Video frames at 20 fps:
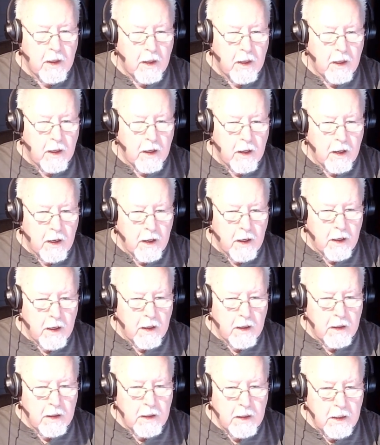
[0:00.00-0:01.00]
Uh,
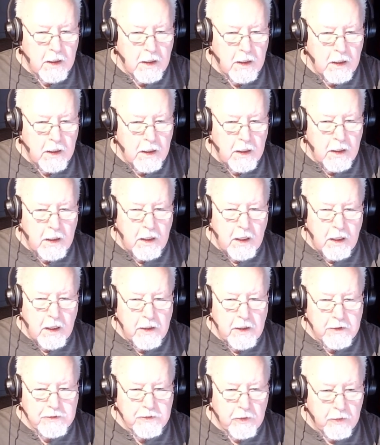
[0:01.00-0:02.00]
and
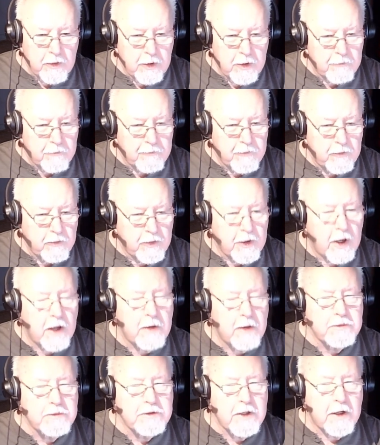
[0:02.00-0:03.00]
there's only a few
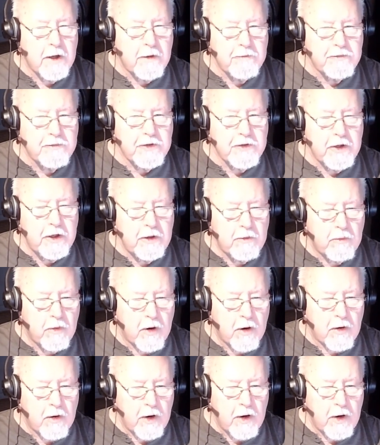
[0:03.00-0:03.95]
times that I've seen where